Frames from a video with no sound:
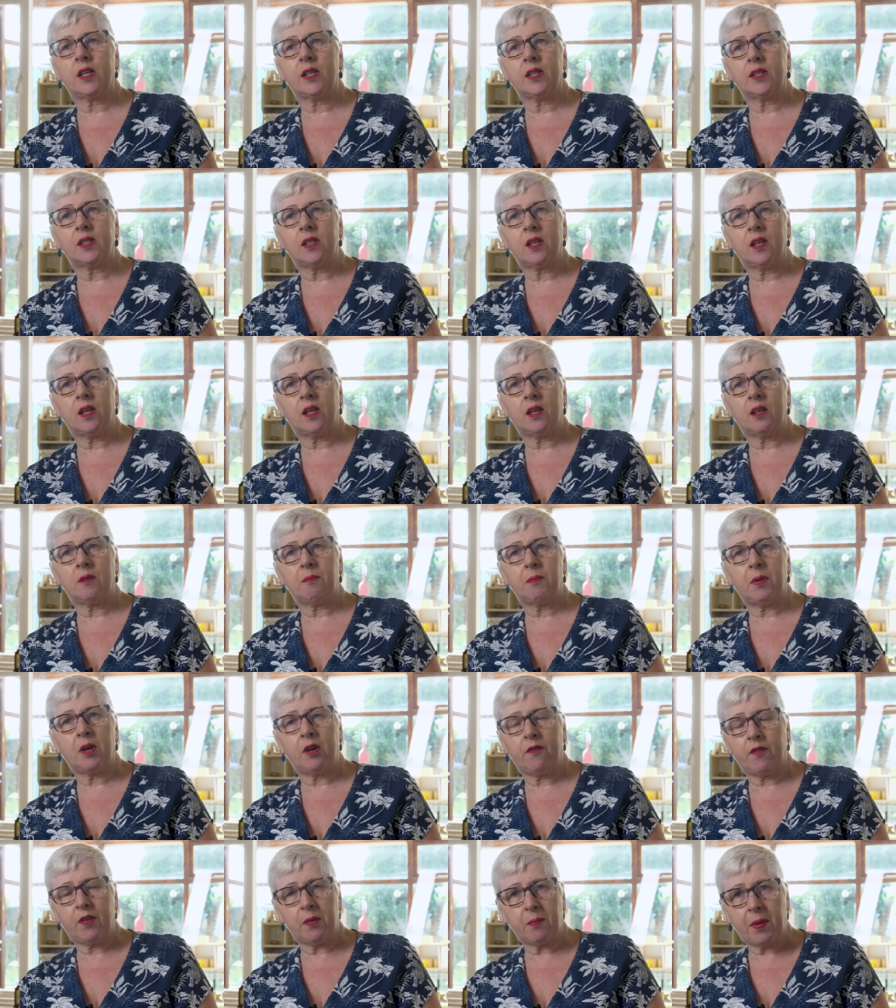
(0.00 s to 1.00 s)
as a
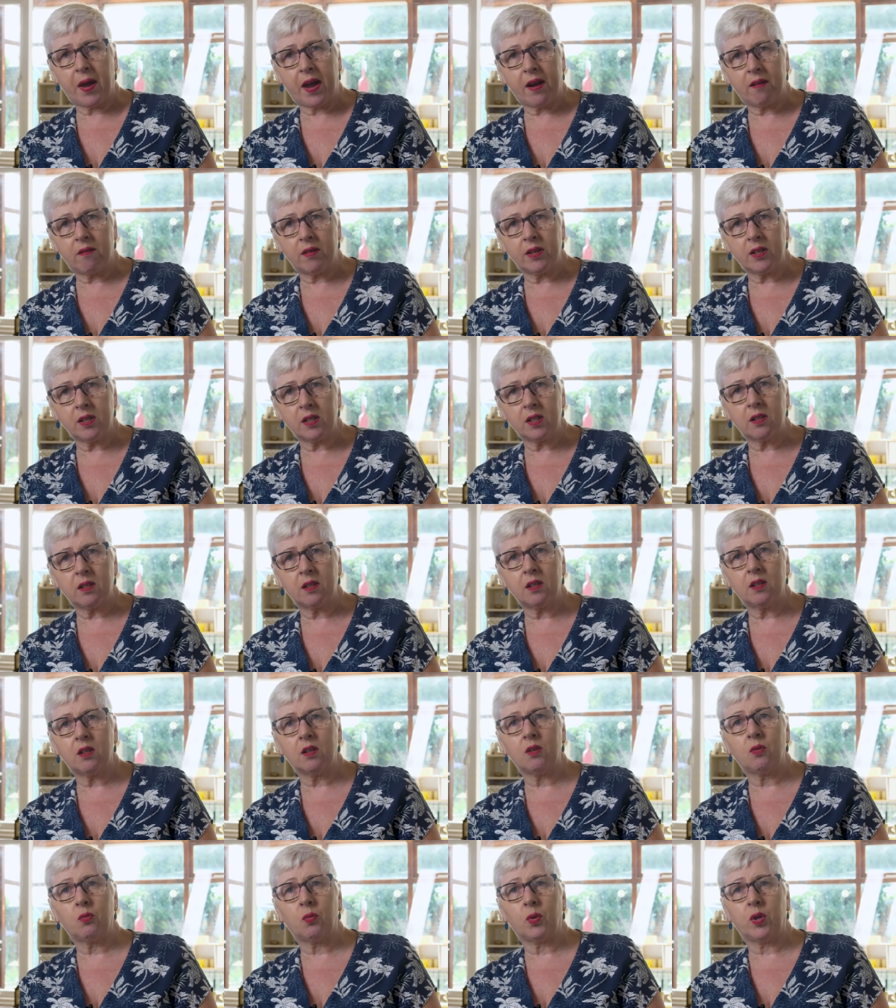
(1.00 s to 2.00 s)
perfect parent,
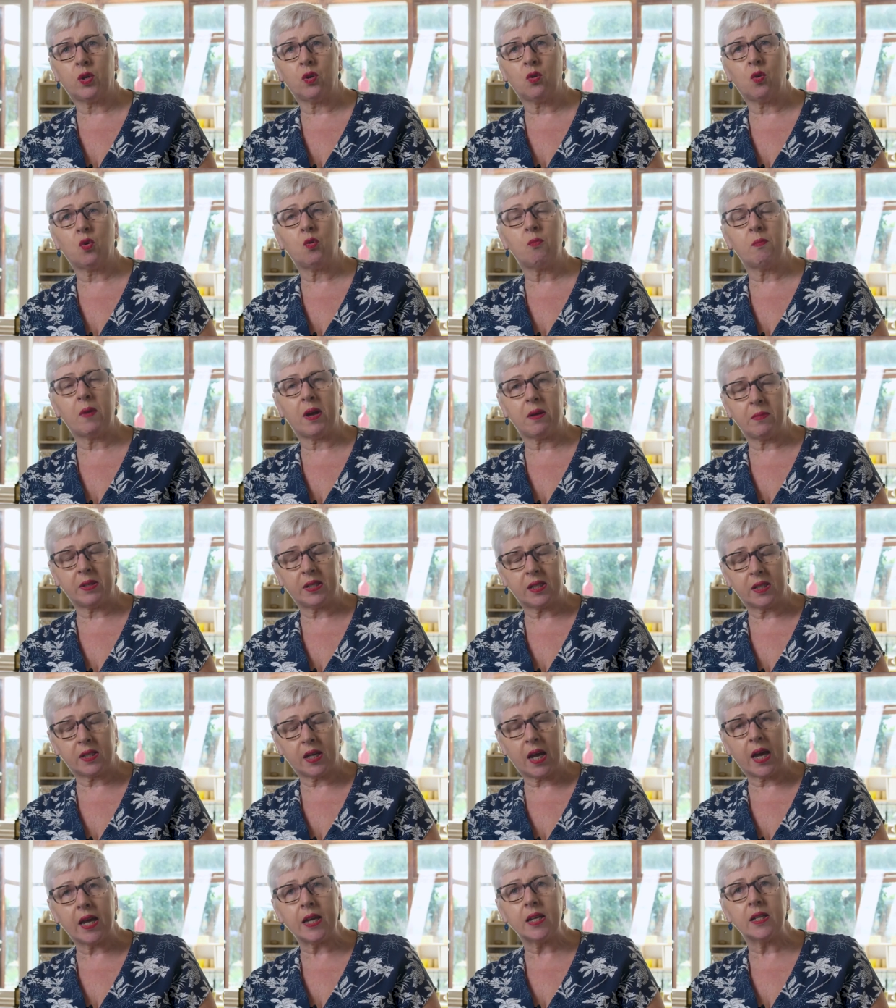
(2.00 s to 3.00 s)
that we all make
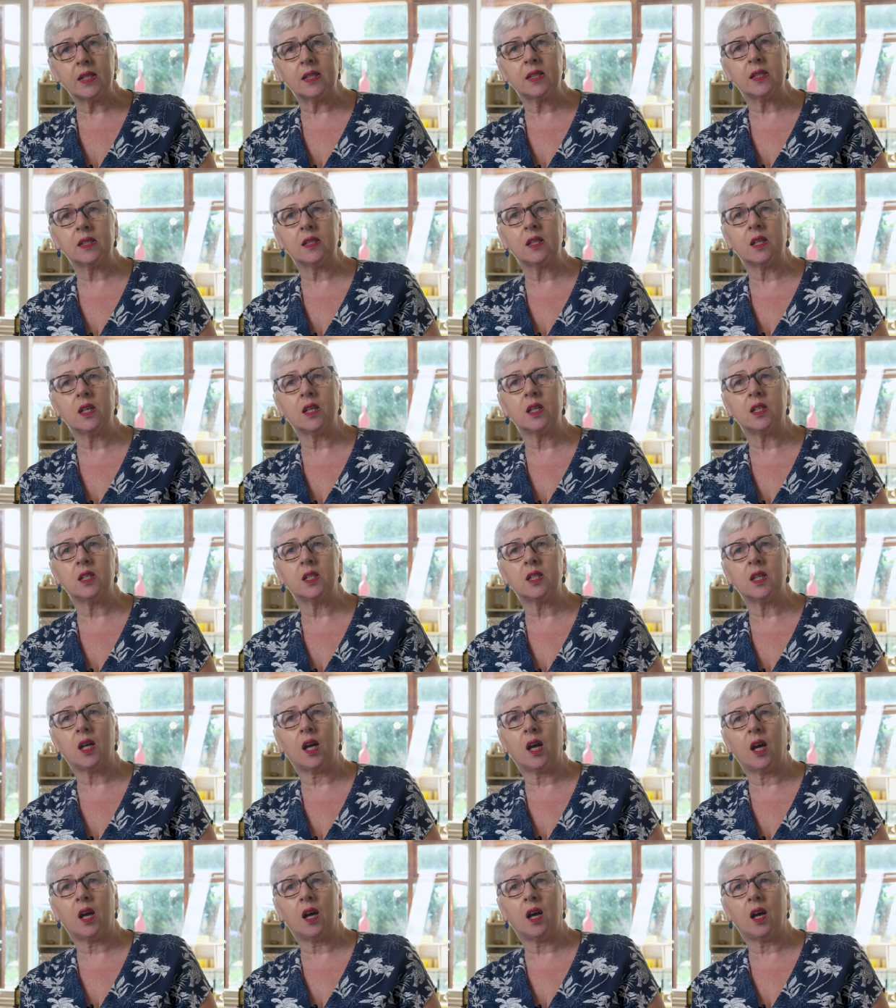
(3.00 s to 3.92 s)
mistakes, that